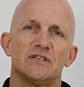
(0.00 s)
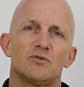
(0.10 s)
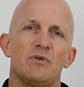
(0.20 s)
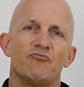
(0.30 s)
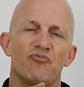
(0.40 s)

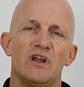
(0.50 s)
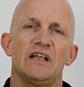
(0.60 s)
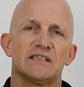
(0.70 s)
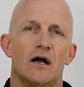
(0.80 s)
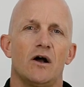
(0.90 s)
be really
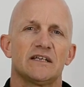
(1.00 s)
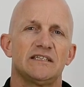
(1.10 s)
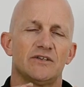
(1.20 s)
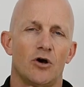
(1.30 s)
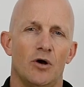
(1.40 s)

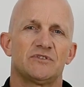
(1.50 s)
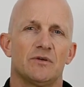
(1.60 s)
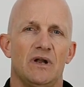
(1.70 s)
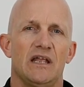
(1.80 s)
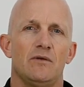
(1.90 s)
targeted
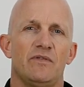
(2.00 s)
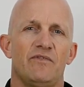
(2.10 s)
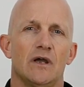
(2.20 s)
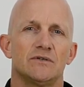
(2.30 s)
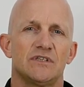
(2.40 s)
optimally with
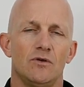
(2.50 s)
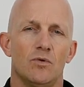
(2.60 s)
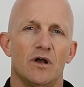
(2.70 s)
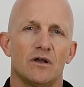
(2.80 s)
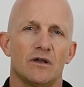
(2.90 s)
VO2
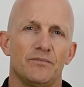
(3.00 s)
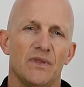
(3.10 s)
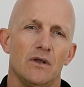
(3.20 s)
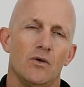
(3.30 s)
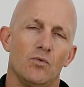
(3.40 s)
work.
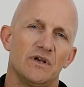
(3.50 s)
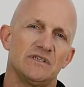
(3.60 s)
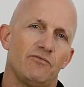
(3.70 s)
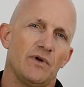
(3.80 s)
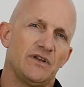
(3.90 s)
Whereas
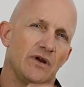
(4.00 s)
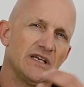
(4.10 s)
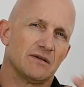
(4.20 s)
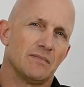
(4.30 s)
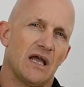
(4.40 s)
if we're doing
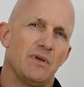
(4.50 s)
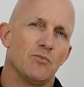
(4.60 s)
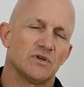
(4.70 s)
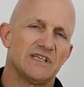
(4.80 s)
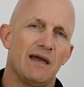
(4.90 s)
some maybe
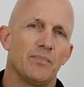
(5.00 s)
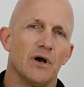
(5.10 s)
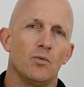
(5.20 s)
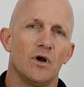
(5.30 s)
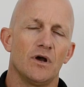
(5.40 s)
more tempo
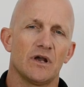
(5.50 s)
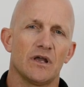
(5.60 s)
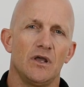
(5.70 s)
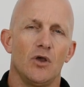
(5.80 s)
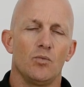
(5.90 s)
work,
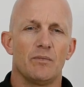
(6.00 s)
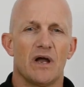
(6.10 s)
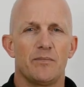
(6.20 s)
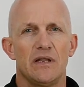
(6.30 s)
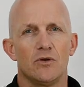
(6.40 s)
we may
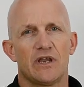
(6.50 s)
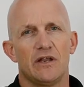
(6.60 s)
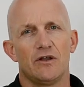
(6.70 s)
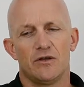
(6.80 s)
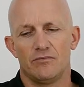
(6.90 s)
be looking
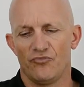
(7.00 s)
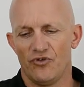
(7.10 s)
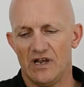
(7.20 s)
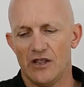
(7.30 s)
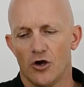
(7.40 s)
at
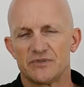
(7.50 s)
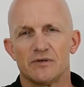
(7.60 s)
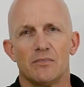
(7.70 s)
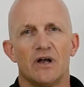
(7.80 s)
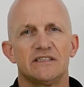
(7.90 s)
really
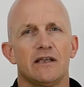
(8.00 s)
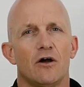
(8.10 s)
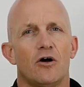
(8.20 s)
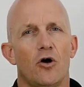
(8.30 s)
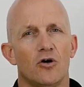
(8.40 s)
optimizing
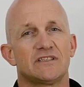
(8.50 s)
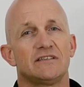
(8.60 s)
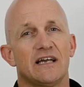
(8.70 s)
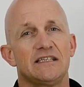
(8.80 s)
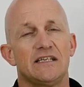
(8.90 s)
our
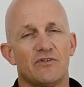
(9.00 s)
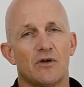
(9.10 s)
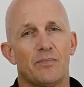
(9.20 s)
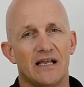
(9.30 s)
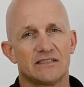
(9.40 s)
oxidative
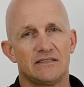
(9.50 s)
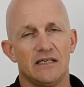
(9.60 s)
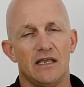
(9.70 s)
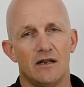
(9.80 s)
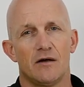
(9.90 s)

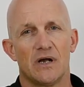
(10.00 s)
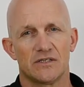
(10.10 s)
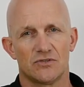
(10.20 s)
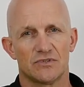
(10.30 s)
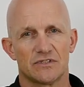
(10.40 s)
capacity in our muscles.